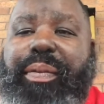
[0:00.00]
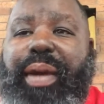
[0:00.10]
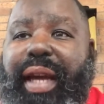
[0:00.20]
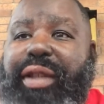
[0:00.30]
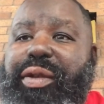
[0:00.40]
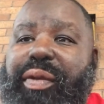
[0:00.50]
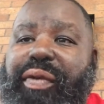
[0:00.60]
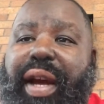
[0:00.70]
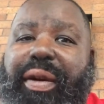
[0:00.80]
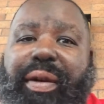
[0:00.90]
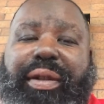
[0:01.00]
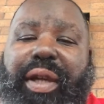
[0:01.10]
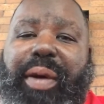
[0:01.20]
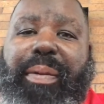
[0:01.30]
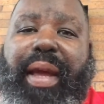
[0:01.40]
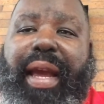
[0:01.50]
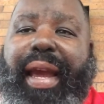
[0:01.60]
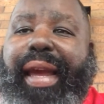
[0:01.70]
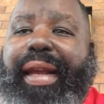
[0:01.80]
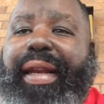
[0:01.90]
You guys doing fine also?
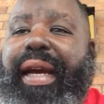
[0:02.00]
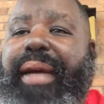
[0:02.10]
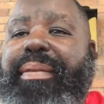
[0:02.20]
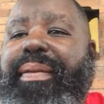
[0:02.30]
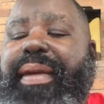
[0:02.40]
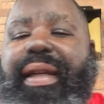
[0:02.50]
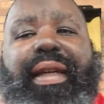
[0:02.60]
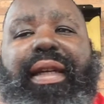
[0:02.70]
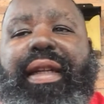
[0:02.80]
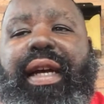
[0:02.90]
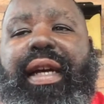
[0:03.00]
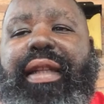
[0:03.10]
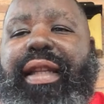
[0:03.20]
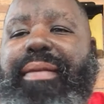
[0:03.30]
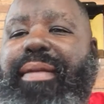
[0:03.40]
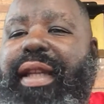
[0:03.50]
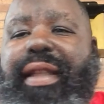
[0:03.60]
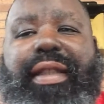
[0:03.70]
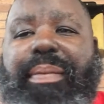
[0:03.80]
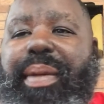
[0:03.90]
And
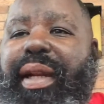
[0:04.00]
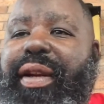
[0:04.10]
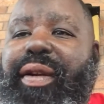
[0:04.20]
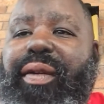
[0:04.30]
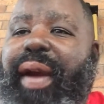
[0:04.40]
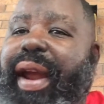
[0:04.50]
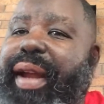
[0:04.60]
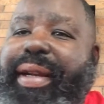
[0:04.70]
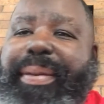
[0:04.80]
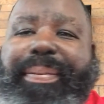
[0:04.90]
this is a political rant.